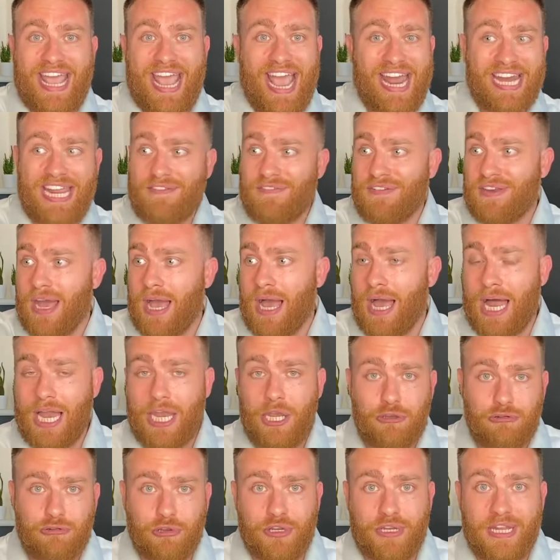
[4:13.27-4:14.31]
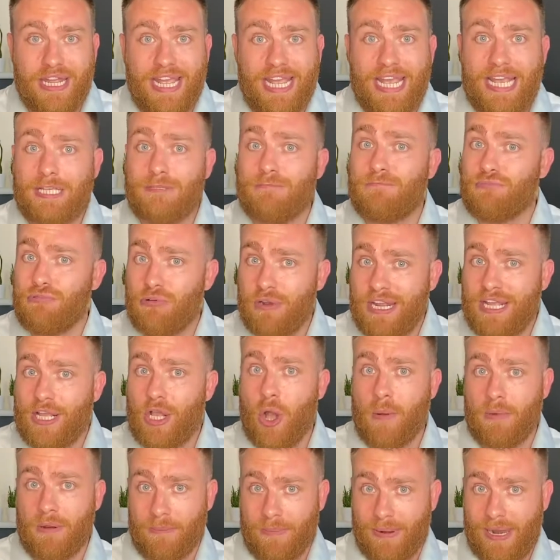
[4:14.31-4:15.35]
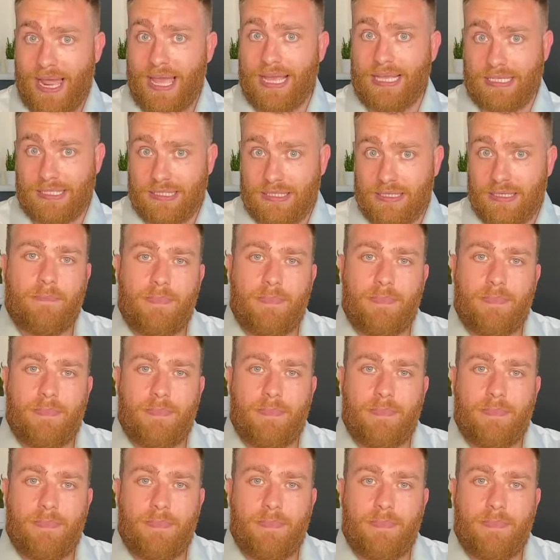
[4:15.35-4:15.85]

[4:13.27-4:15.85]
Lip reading: and even 100 is pretty commonplace.